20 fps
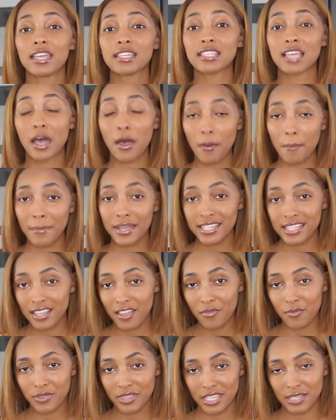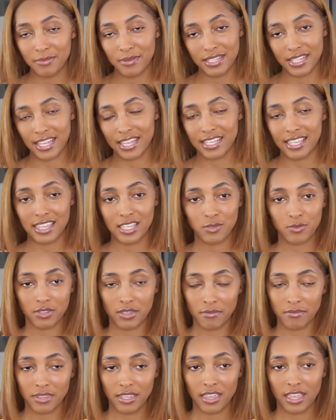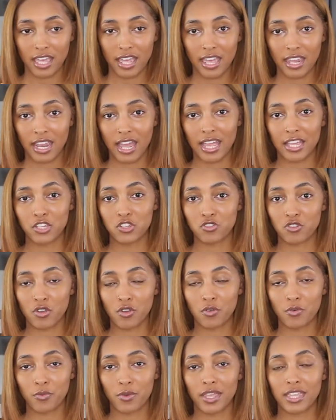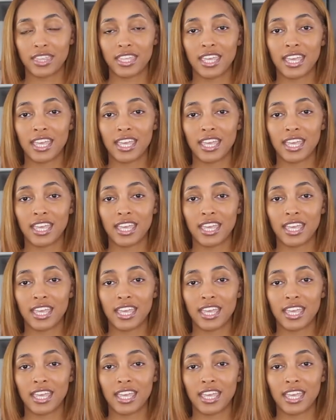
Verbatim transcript: to help myself with this, because like I said, this was something that I struggled with,